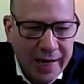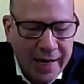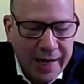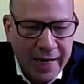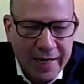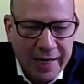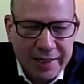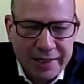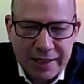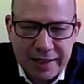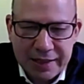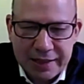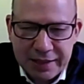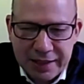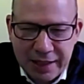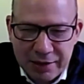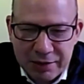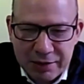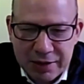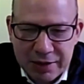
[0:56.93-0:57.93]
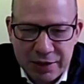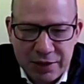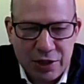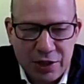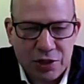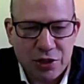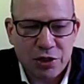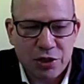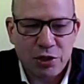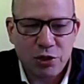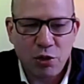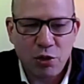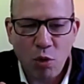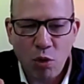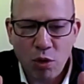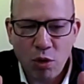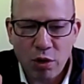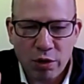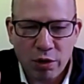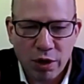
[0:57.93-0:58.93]
And now, Tanisha,
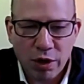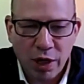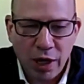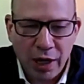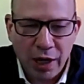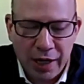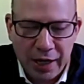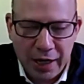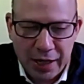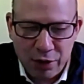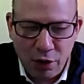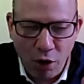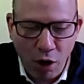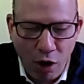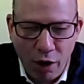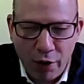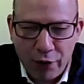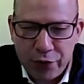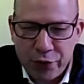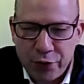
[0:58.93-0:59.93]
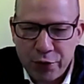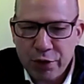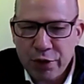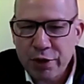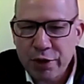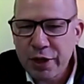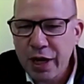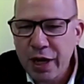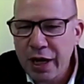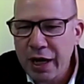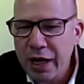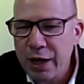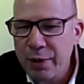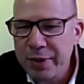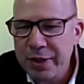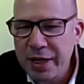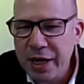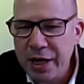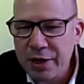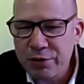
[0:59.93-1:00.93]
you're an author,
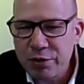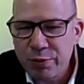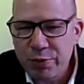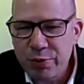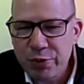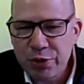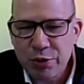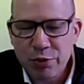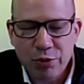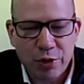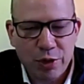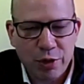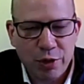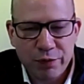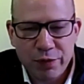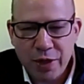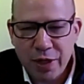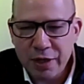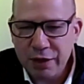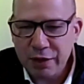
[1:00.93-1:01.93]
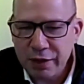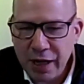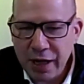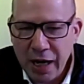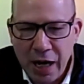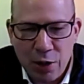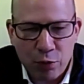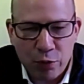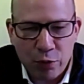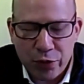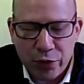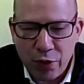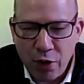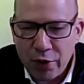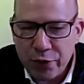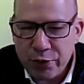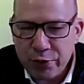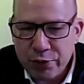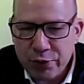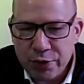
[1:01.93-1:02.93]
an entrepreneur. You've done a lot with
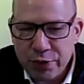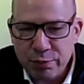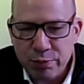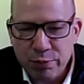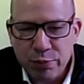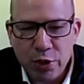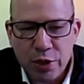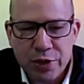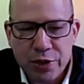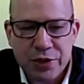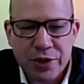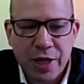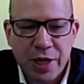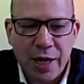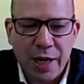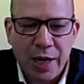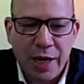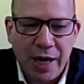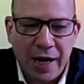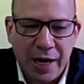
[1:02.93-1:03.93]
authors and books,